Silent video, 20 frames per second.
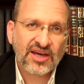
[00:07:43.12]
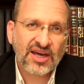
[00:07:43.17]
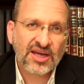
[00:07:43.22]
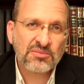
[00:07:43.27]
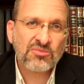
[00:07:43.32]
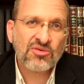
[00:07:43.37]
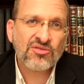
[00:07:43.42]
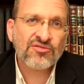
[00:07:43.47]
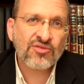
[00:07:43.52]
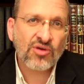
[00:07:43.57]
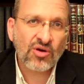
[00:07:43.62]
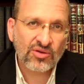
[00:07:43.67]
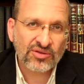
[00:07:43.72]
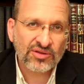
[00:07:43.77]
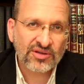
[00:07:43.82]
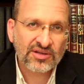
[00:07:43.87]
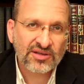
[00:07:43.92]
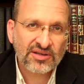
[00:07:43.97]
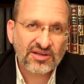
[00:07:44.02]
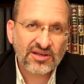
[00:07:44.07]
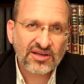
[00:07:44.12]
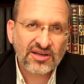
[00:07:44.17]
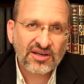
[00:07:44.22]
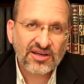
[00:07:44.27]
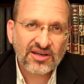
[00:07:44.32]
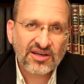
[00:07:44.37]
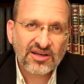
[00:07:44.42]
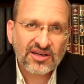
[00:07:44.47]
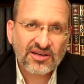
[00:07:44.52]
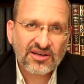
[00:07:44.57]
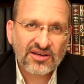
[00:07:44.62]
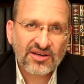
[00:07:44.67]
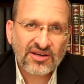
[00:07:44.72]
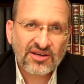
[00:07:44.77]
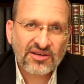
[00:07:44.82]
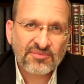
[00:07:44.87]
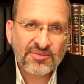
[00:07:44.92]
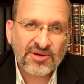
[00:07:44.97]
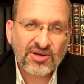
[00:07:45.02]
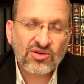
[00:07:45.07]
and move on.
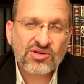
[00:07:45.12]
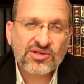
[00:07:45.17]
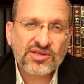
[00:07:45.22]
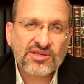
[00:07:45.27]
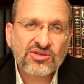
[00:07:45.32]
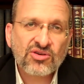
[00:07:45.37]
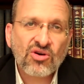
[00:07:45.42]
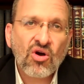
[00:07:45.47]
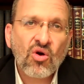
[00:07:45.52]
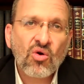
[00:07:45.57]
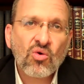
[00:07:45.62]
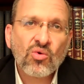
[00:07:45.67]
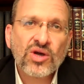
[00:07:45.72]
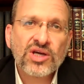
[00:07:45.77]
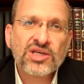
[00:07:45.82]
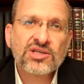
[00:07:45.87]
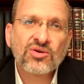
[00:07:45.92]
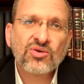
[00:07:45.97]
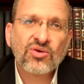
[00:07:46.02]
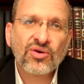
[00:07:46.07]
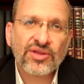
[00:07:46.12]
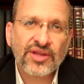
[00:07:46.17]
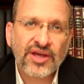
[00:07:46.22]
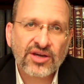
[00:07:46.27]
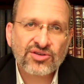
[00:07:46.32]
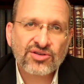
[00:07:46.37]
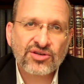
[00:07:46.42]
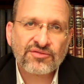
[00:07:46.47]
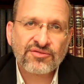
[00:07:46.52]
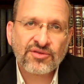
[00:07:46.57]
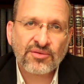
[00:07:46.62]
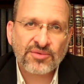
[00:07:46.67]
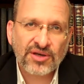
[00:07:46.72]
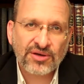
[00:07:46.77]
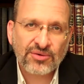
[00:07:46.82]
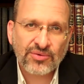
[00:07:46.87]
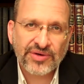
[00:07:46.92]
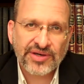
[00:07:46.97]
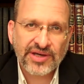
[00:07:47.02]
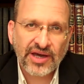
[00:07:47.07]
Because there's always a connection from the
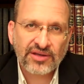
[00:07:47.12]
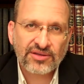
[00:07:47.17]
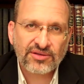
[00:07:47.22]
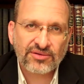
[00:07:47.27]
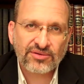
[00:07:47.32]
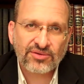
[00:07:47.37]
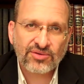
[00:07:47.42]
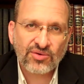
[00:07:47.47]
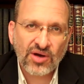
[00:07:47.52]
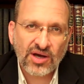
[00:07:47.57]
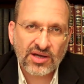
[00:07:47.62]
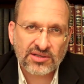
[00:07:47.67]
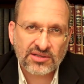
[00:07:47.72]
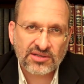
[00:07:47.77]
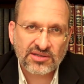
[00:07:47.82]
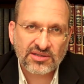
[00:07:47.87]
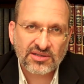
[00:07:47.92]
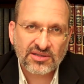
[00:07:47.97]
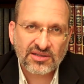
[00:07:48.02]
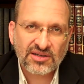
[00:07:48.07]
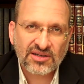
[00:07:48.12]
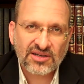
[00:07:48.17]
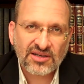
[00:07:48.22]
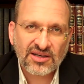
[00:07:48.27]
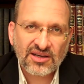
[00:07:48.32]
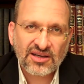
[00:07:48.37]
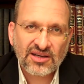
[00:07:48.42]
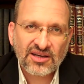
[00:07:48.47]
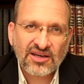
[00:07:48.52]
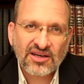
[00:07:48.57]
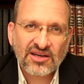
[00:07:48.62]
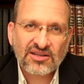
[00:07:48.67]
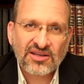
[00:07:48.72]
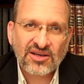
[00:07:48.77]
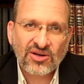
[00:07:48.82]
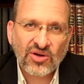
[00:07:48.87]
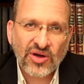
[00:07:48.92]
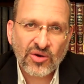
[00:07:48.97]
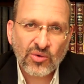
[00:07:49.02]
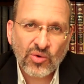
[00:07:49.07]
Creator to us.
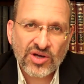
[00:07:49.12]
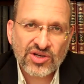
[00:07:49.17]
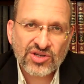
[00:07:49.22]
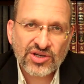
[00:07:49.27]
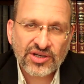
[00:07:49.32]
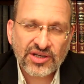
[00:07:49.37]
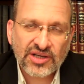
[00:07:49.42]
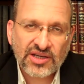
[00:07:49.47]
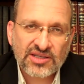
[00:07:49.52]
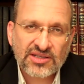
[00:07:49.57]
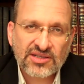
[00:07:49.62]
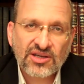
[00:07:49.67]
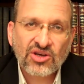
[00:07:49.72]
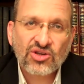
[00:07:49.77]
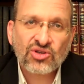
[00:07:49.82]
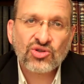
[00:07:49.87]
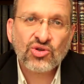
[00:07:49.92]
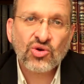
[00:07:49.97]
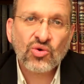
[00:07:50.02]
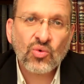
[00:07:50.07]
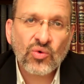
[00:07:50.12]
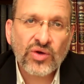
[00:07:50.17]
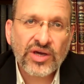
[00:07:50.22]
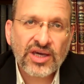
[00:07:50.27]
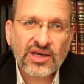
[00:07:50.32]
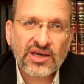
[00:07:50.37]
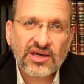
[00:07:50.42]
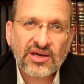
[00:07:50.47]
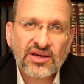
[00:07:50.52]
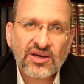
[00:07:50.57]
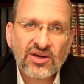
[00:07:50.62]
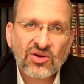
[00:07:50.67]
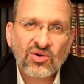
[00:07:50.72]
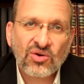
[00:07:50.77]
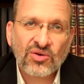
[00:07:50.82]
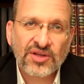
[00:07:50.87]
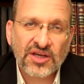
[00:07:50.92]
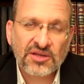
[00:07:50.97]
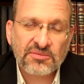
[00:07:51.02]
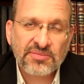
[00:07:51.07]
The question is, do we
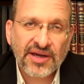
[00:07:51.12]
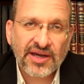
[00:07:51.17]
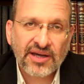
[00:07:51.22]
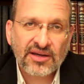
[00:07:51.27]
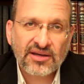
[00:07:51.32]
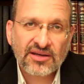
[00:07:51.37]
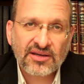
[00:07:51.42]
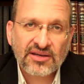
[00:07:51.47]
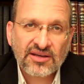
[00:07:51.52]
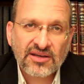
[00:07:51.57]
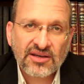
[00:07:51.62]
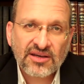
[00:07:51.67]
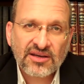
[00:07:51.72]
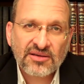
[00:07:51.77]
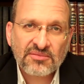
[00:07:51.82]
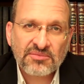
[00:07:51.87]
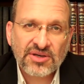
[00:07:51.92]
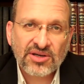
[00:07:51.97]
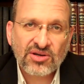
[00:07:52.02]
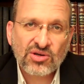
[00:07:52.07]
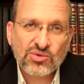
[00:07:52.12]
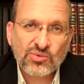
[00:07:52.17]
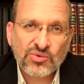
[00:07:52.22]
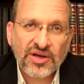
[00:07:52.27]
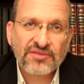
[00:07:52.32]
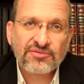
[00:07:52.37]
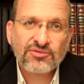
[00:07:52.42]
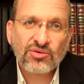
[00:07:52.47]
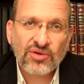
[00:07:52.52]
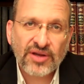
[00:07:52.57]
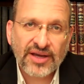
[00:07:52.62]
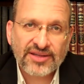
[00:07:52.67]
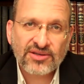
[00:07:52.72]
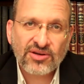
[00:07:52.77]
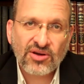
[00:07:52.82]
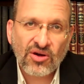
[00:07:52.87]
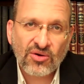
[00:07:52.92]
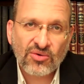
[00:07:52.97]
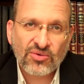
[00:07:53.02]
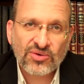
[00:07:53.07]
connect back? Because we have to let
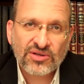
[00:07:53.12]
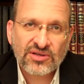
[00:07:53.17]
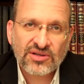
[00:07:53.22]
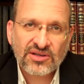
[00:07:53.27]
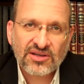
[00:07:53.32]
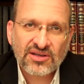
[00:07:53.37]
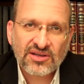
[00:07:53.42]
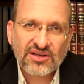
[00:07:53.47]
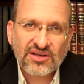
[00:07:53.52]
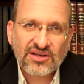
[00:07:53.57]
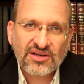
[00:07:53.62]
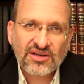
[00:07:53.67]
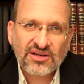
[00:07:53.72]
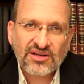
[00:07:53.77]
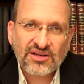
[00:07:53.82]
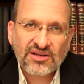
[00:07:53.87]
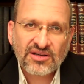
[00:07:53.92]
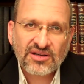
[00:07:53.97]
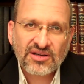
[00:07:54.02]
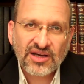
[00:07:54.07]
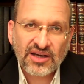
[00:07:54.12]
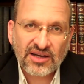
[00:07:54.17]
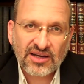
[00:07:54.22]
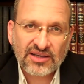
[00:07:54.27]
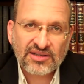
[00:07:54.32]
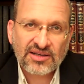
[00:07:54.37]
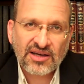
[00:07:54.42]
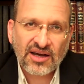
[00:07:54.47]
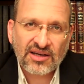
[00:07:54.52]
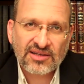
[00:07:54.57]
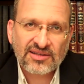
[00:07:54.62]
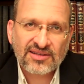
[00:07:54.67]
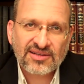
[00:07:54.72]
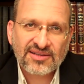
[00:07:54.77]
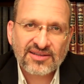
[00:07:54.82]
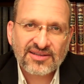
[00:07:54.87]
go and let God.